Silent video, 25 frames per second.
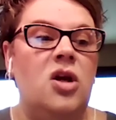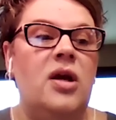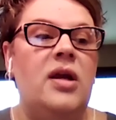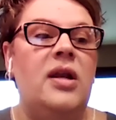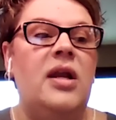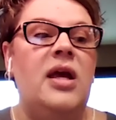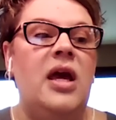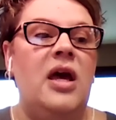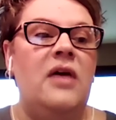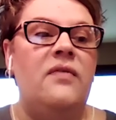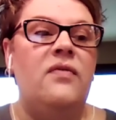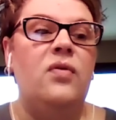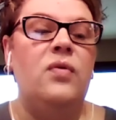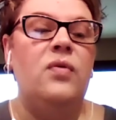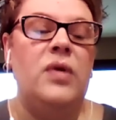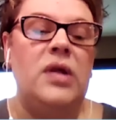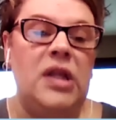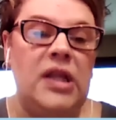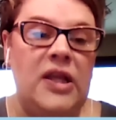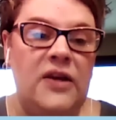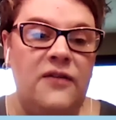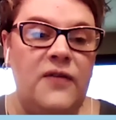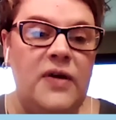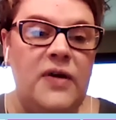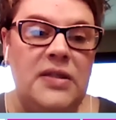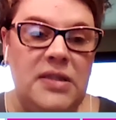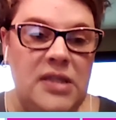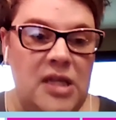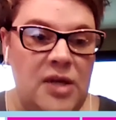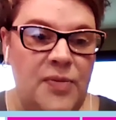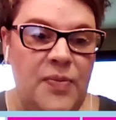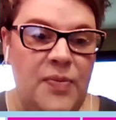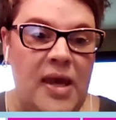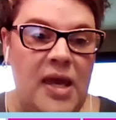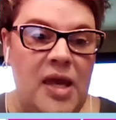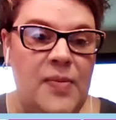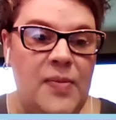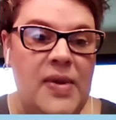going to have a really fussy
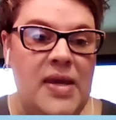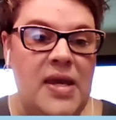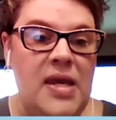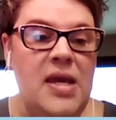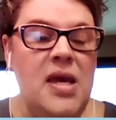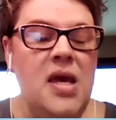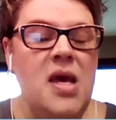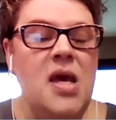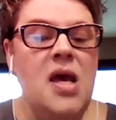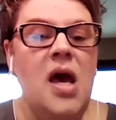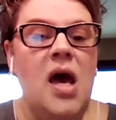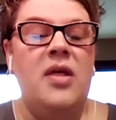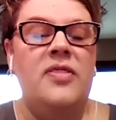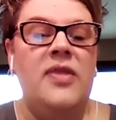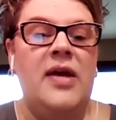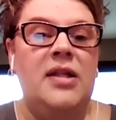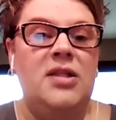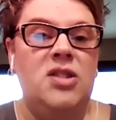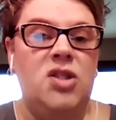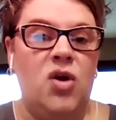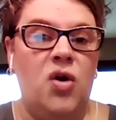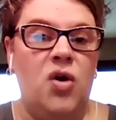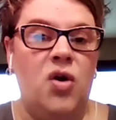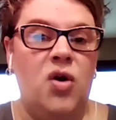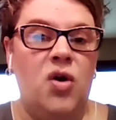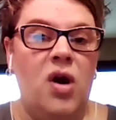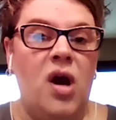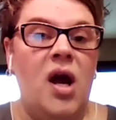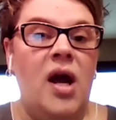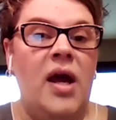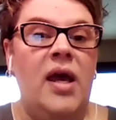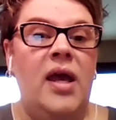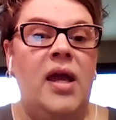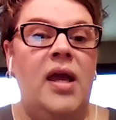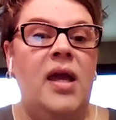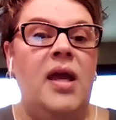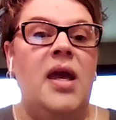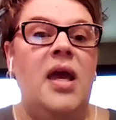baby that's
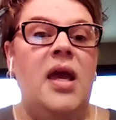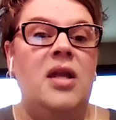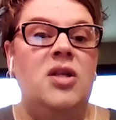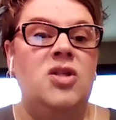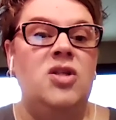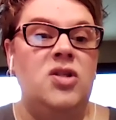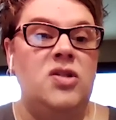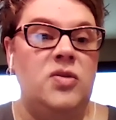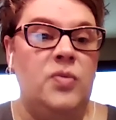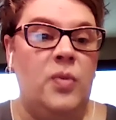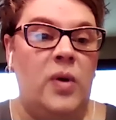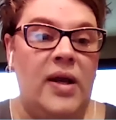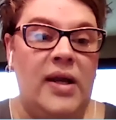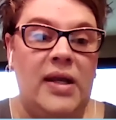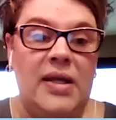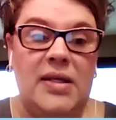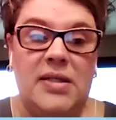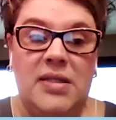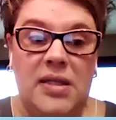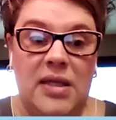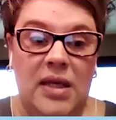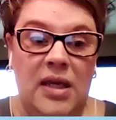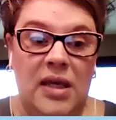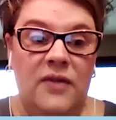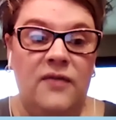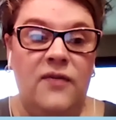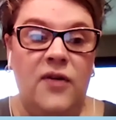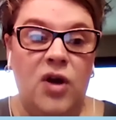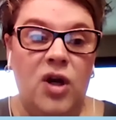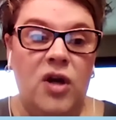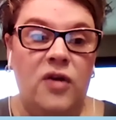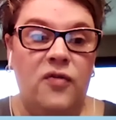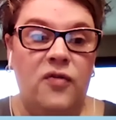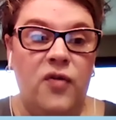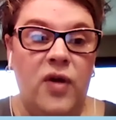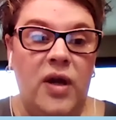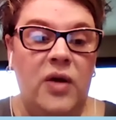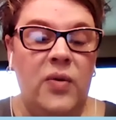crying and just wanting to eat very
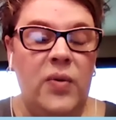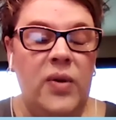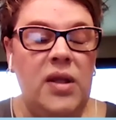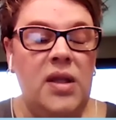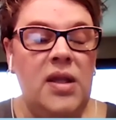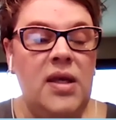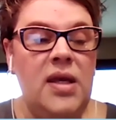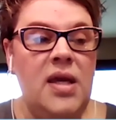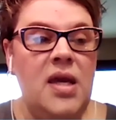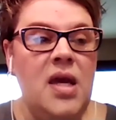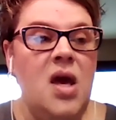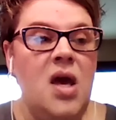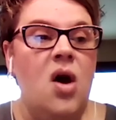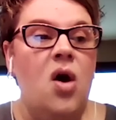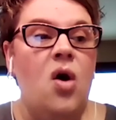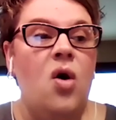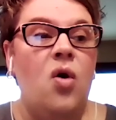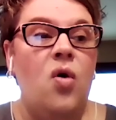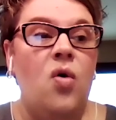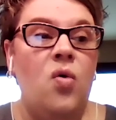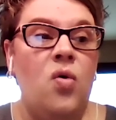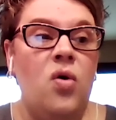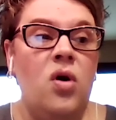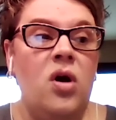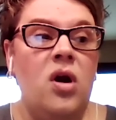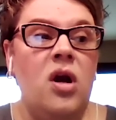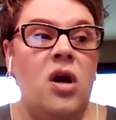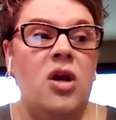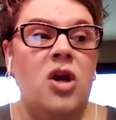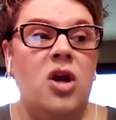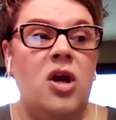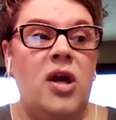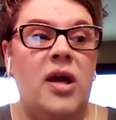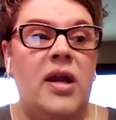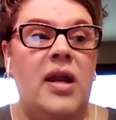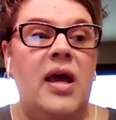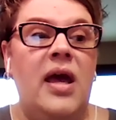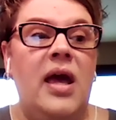frequently. Or you're
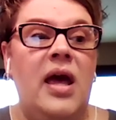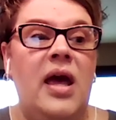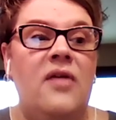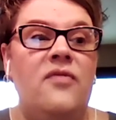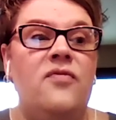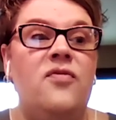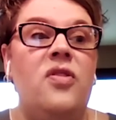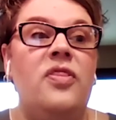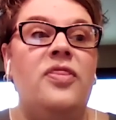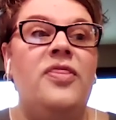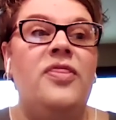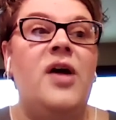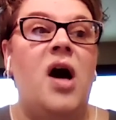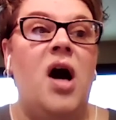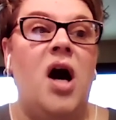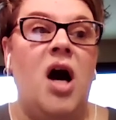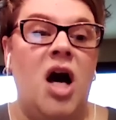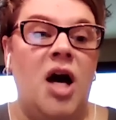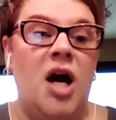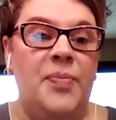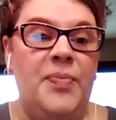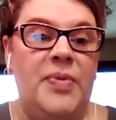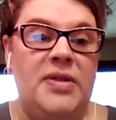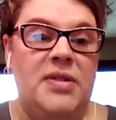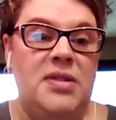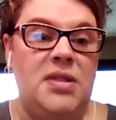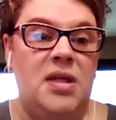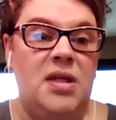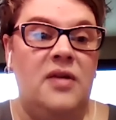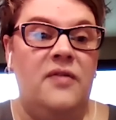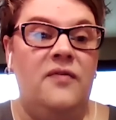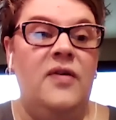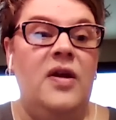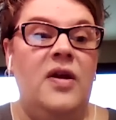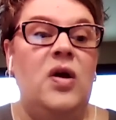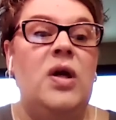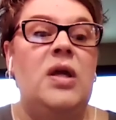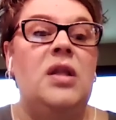going to have the opposite, a
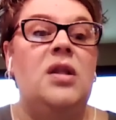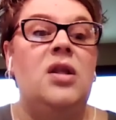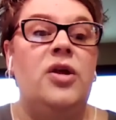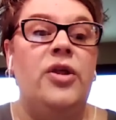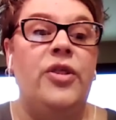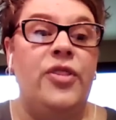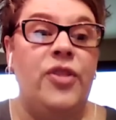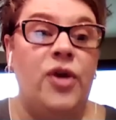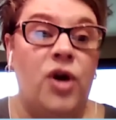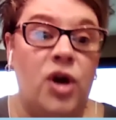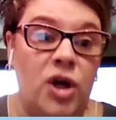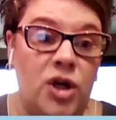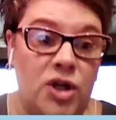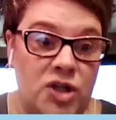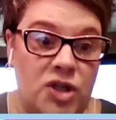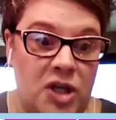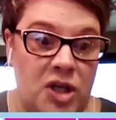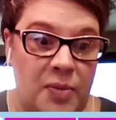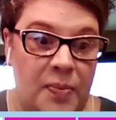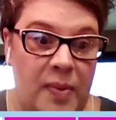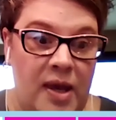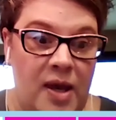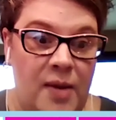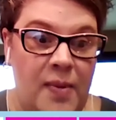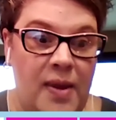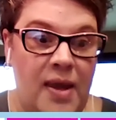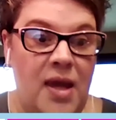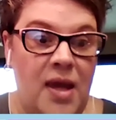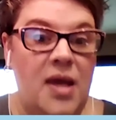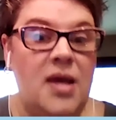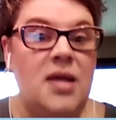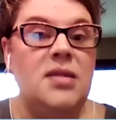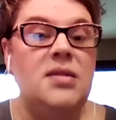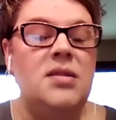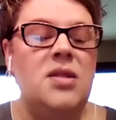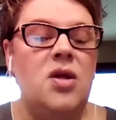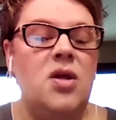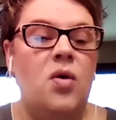very lethargic baby.
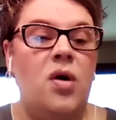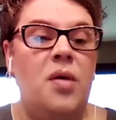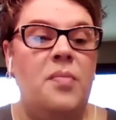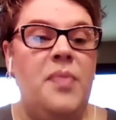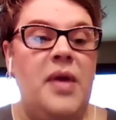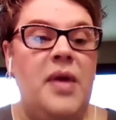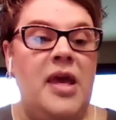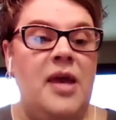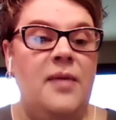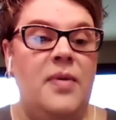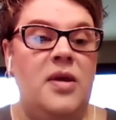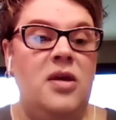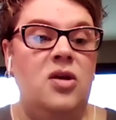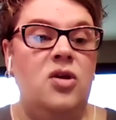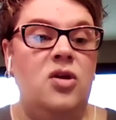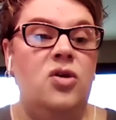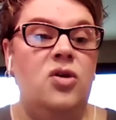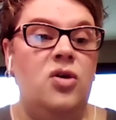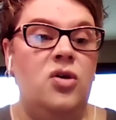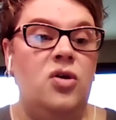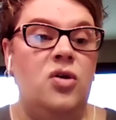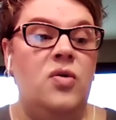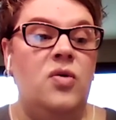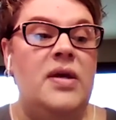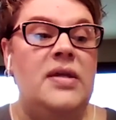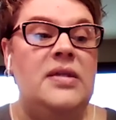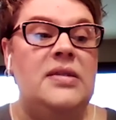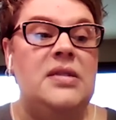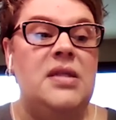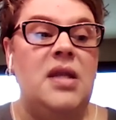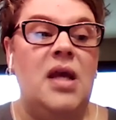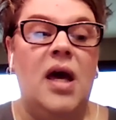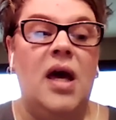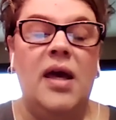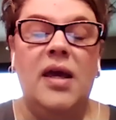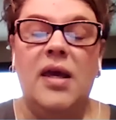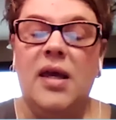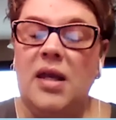So a baby who is
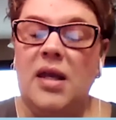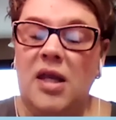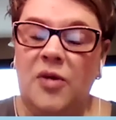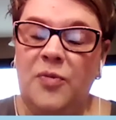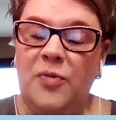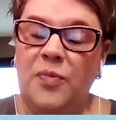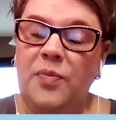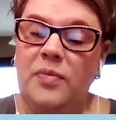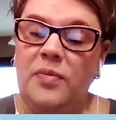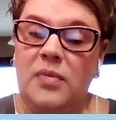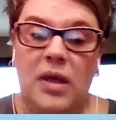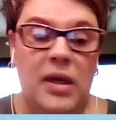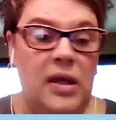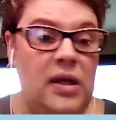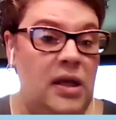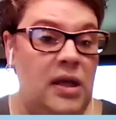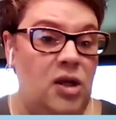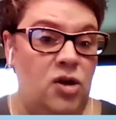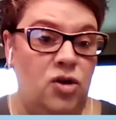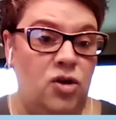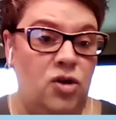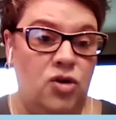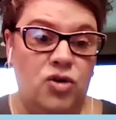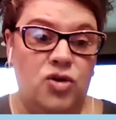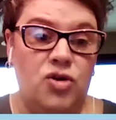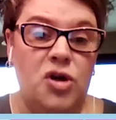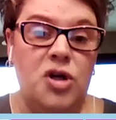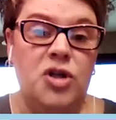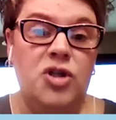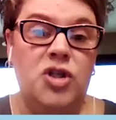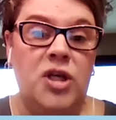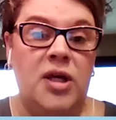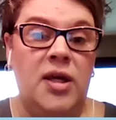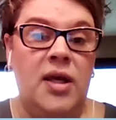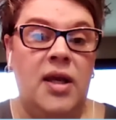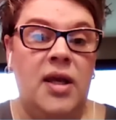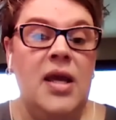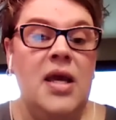not getting any
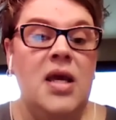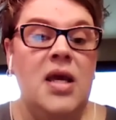nutrition.